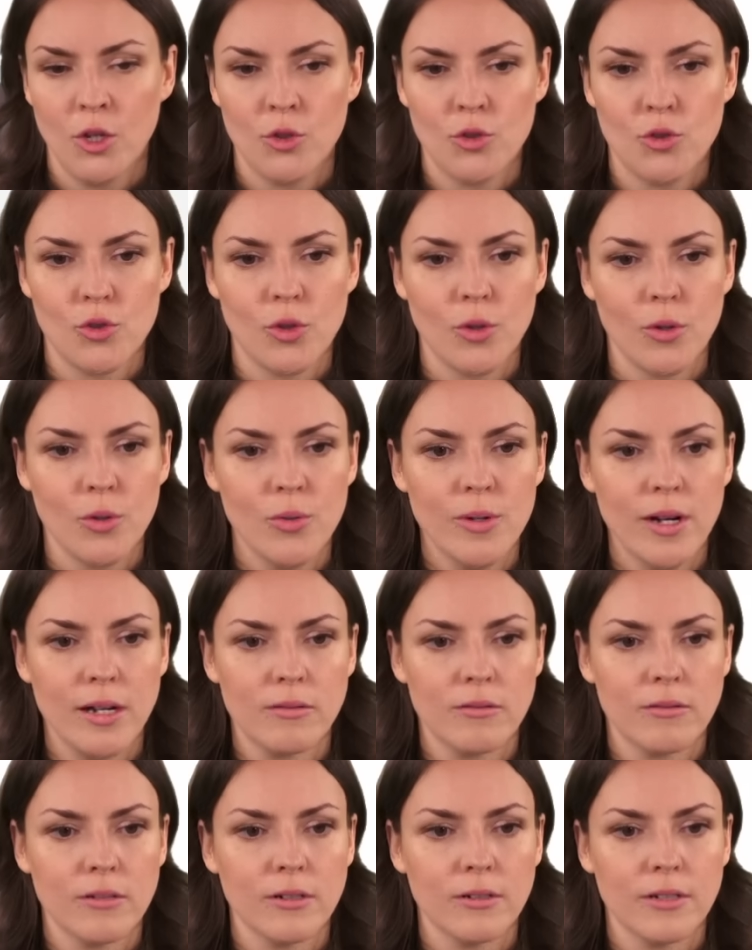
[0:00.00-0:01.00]
So
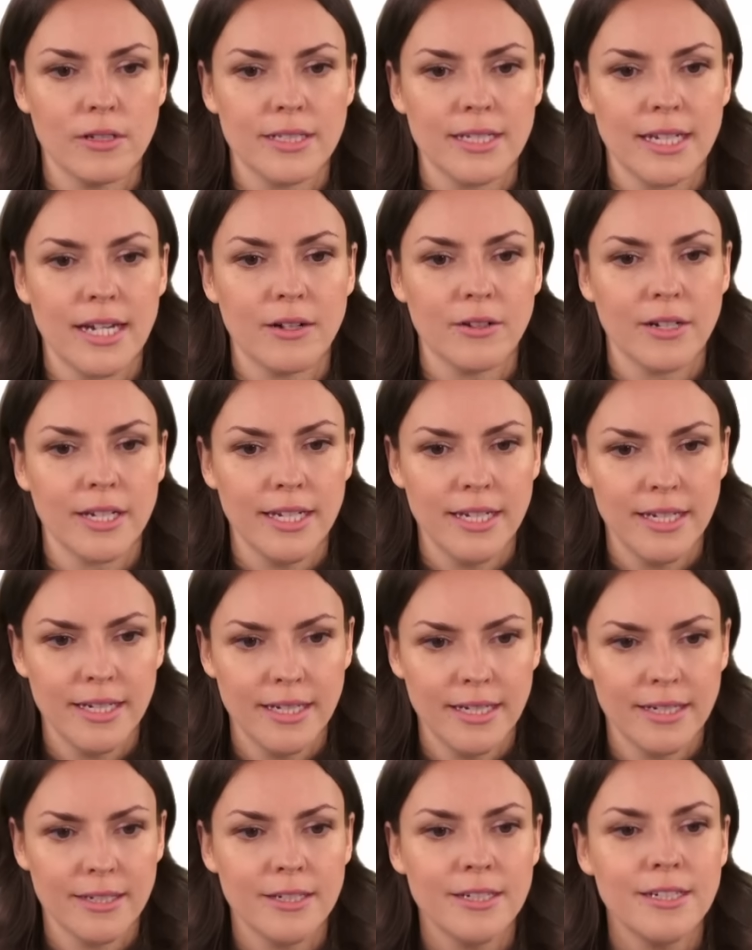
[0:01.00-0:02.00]
I wrote it down
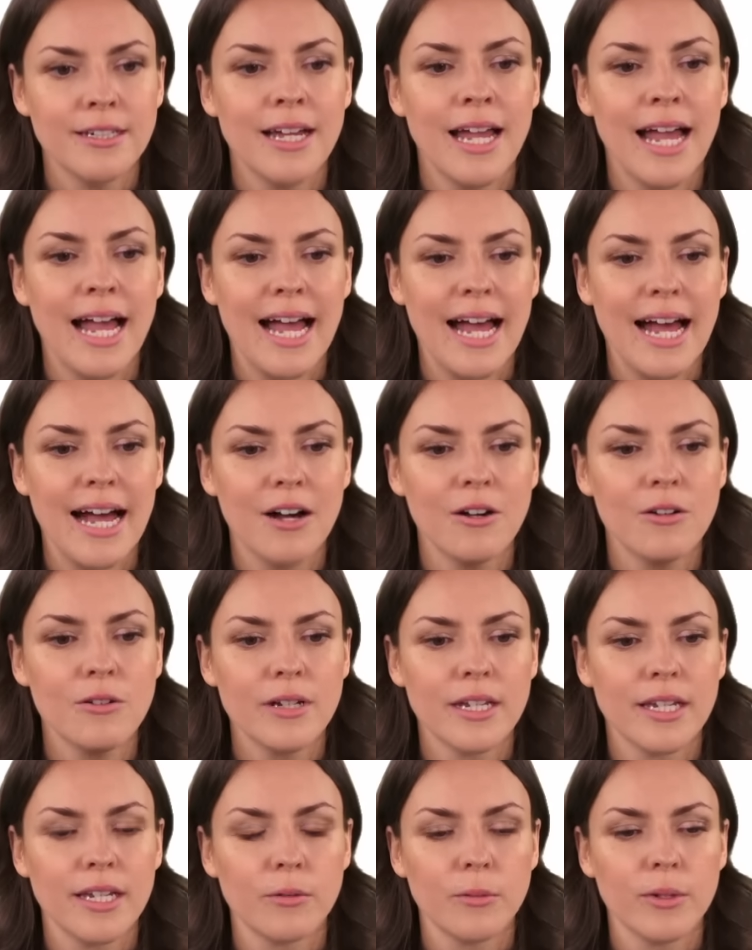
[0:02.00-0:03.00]
here. How
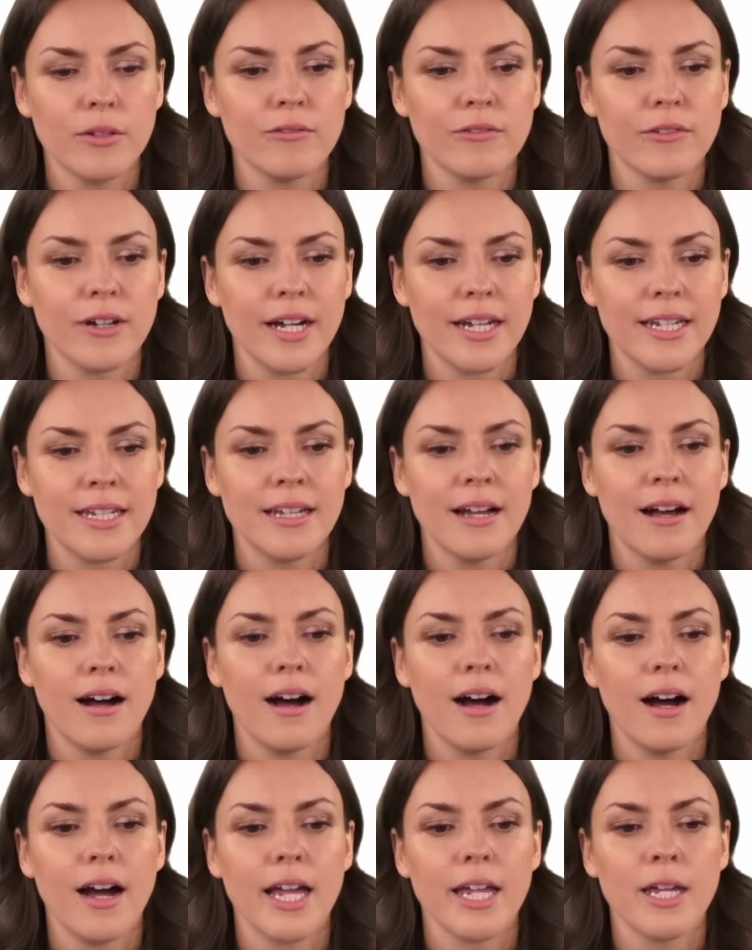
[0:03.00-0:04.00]
can we find
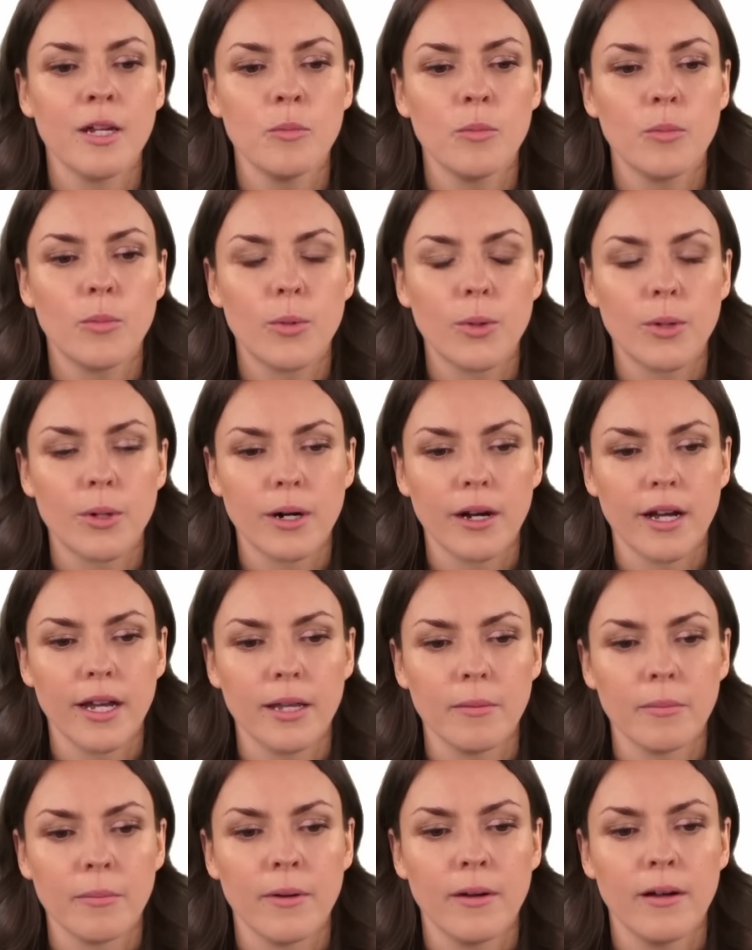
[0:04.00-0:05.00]
I
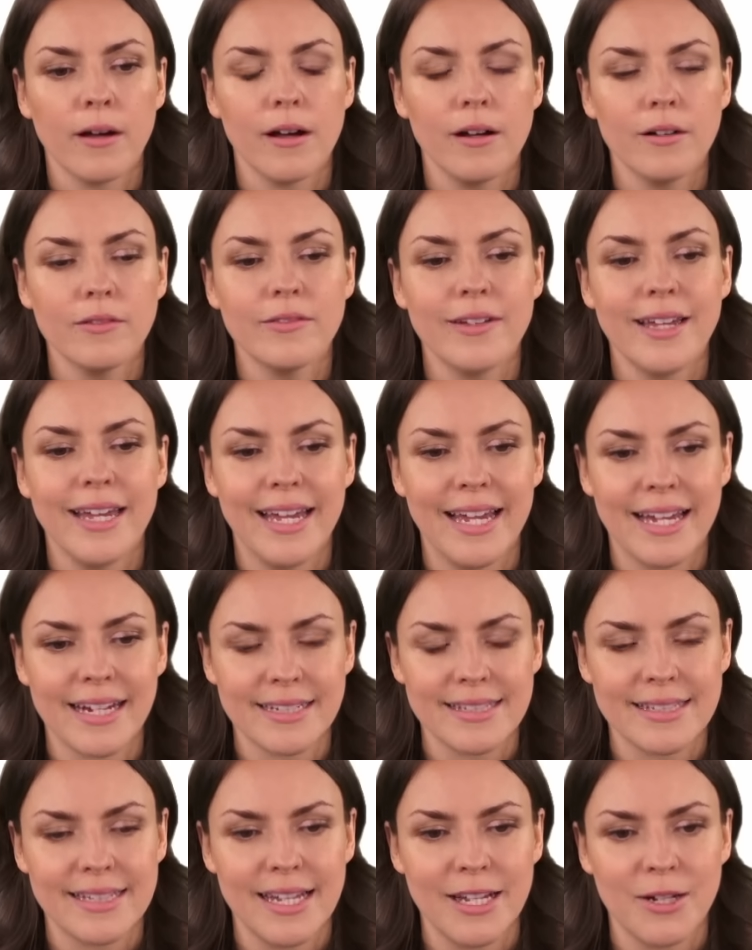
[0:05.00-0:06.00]
prime of
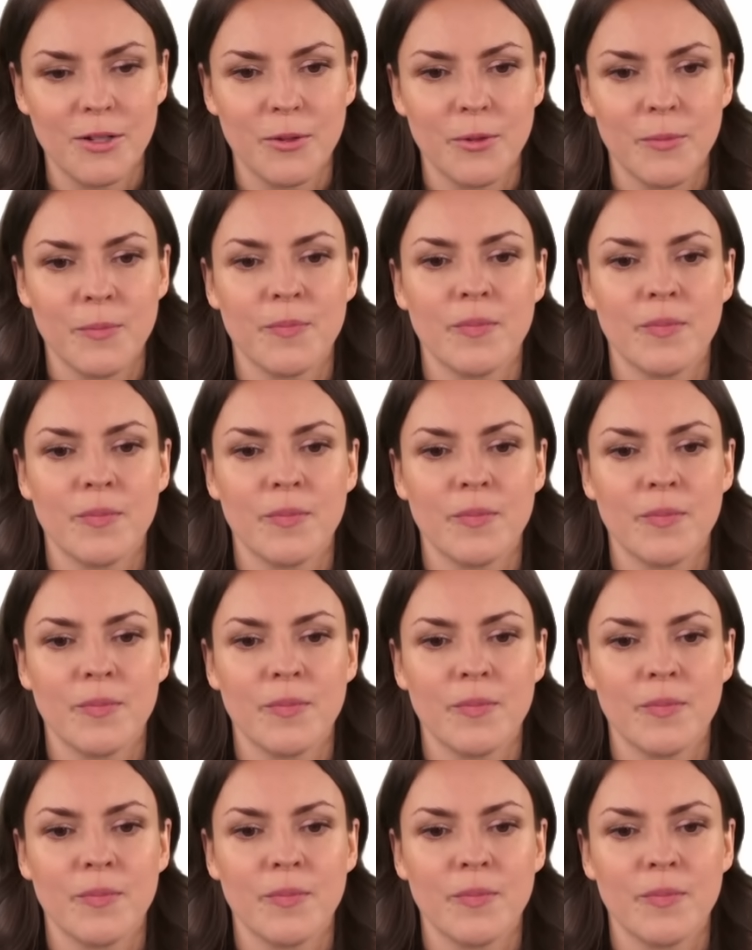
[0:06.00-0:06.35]
x now?